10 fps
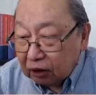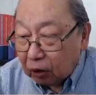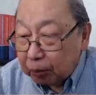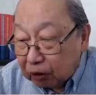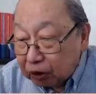
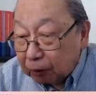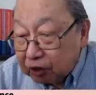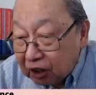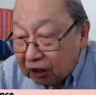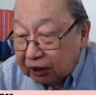Or because of
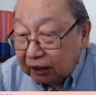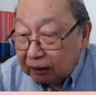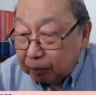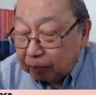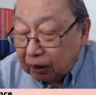
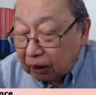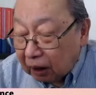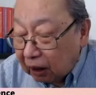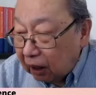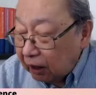certain
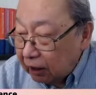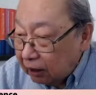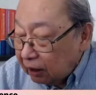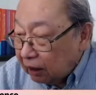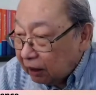
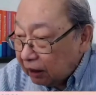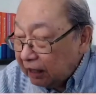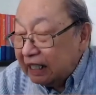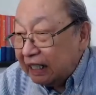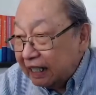
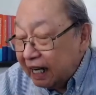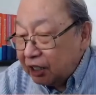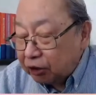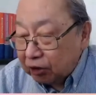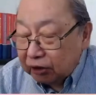
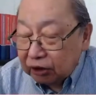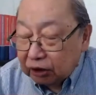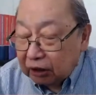inclinations,